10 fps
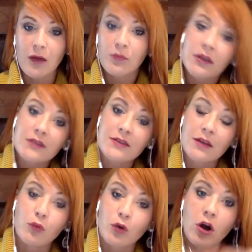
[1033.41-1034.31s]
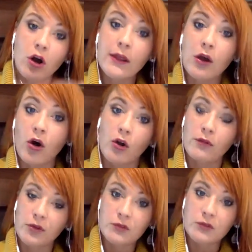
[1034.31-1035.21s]
because if we're calling all
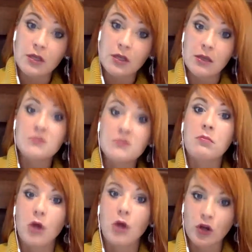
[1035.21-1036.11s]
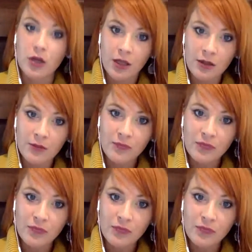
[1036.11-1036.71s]
of those teams marketing,